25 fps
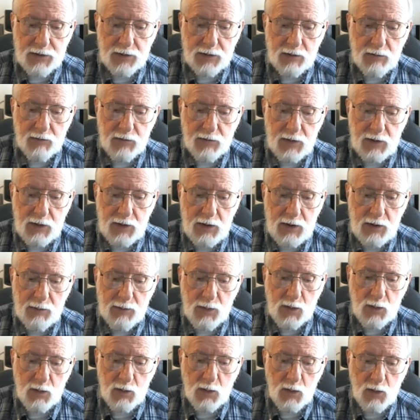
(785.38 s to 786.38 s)
of the
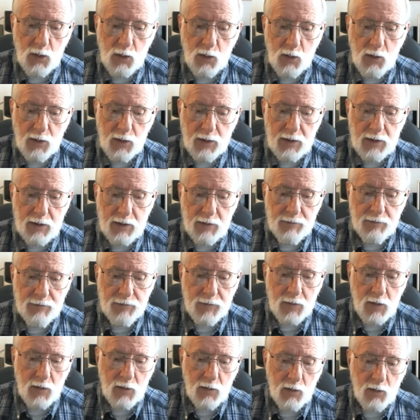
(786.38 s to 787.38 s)
Hebrew goy,
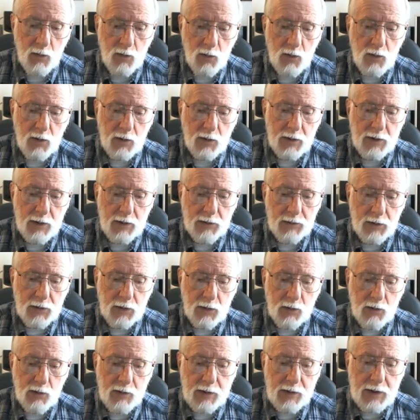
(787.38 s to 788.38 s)
or in the
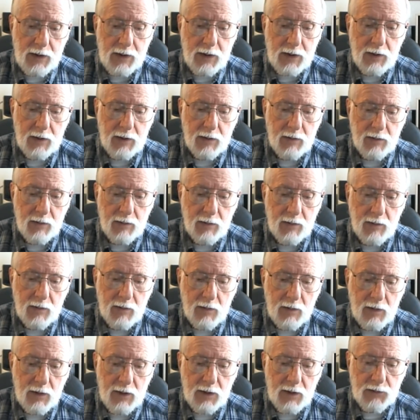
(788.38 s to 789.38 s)
Greek,
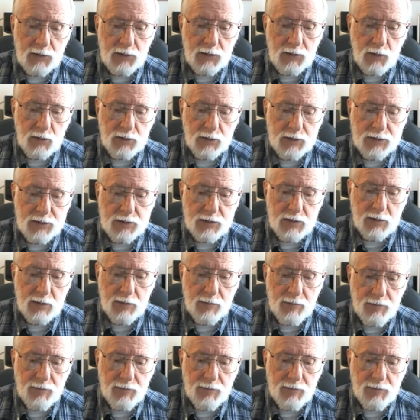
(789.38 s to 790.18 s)
ethnos,